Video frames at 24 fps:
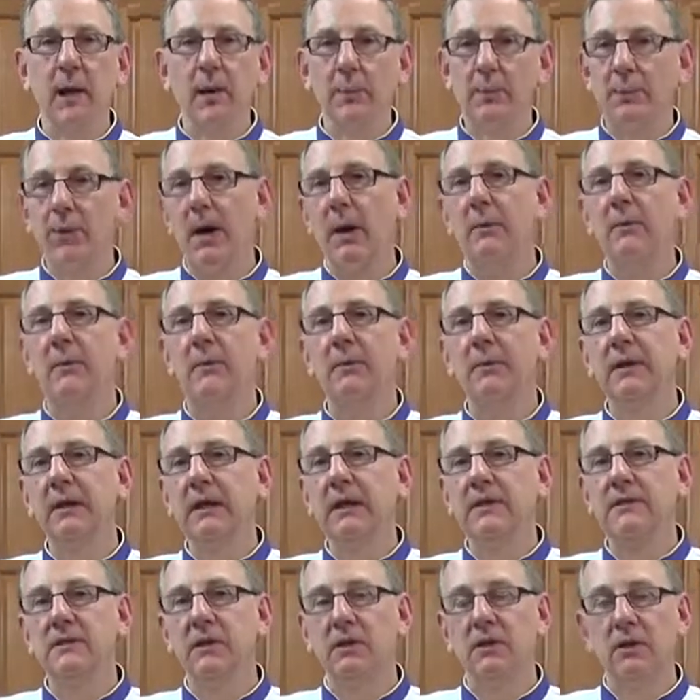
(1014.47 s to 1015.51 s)
probably
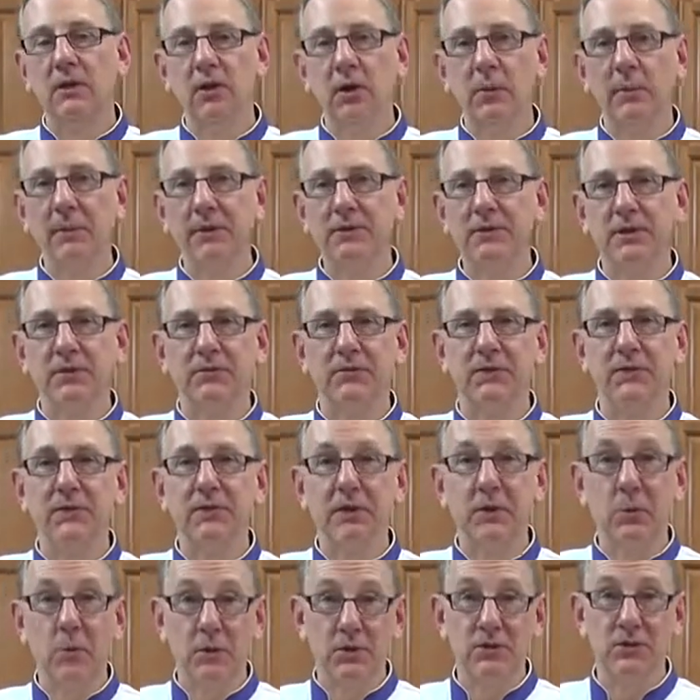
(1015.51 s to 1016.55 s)
is a little bit different
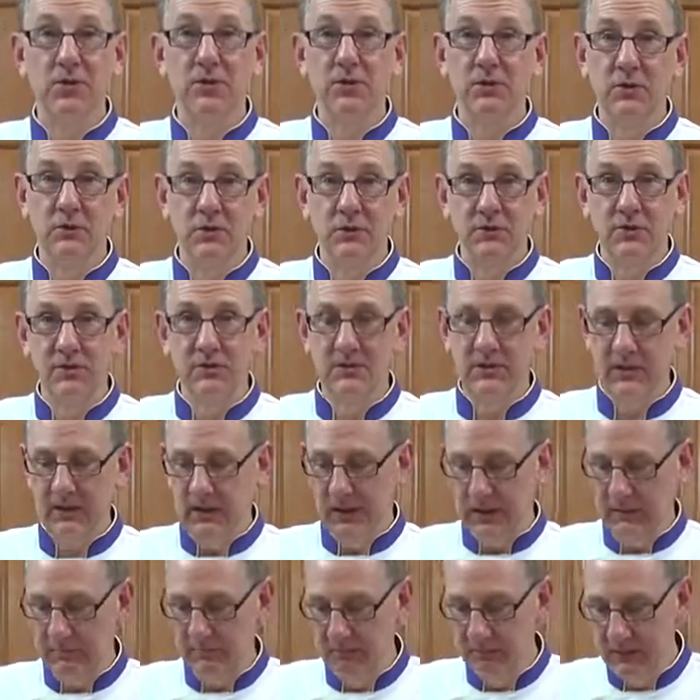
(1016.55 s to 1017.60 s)
than what you're used to
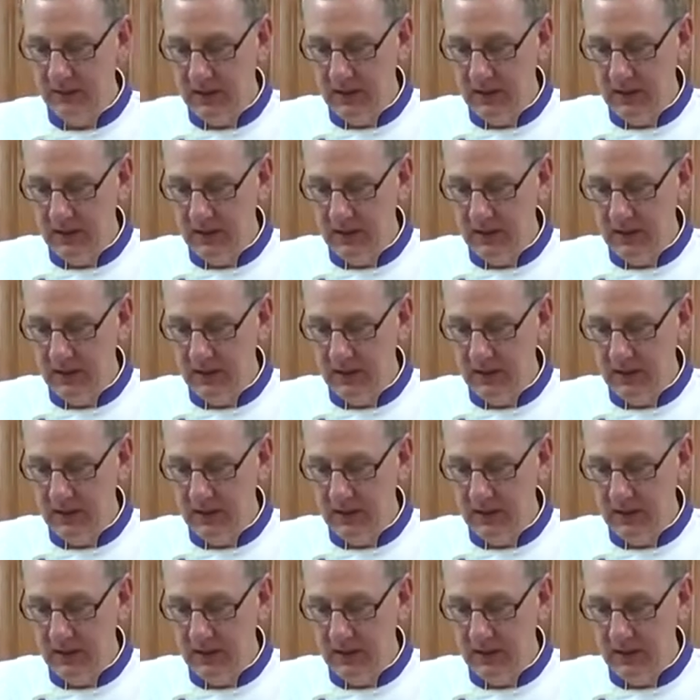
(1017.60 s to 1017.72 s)
seeing.